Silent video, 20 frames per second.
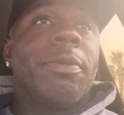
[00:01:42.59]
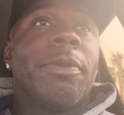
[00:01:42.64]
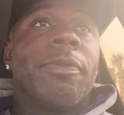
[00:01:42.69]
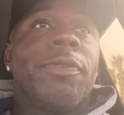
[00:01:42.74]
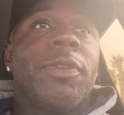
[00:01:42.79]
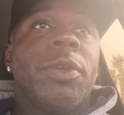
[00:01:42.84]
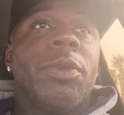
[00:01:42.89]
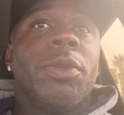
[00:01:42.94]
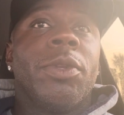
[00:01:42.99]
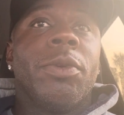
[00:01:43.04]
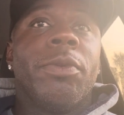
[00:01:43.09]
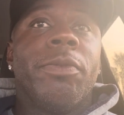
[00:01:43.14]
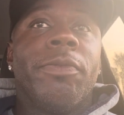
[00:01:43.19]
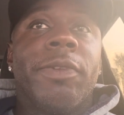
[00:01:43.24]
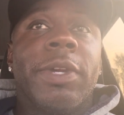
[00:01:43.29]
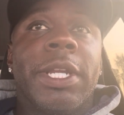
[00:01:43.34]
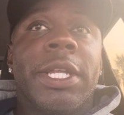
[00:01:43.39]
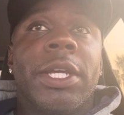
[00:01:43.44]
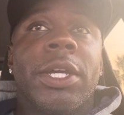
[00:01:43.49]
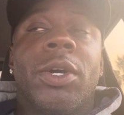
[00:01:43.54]
a few new
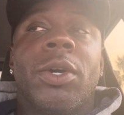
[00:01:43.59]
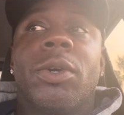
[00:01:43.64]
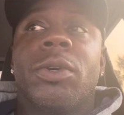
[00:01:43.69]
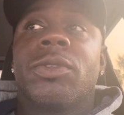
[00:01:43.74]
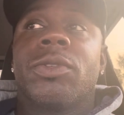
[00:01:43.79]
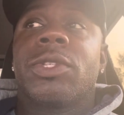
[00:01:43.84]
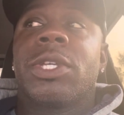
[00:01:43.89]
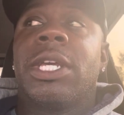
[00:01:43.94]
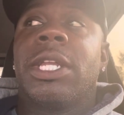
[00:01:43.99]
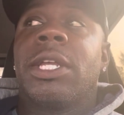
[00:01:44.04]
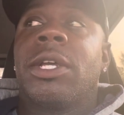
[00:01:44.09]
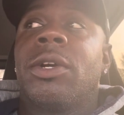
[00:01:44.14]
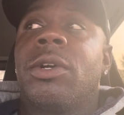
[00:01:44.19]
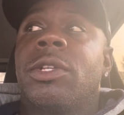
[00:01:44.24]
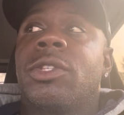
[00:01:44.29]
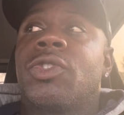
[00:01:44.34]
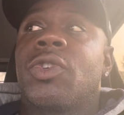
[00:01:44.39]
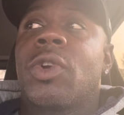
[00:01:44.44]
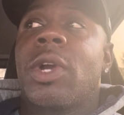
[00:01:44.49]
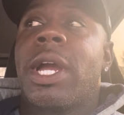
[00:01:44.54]
videos, getting
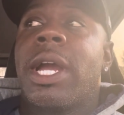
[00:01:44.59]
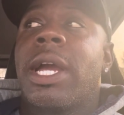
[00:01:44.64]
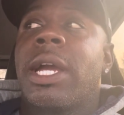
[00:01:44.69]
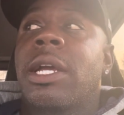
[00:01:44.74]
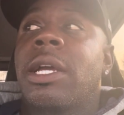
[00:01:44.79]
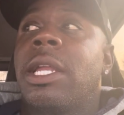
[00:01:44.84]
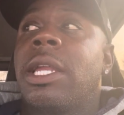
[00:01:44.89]
on track.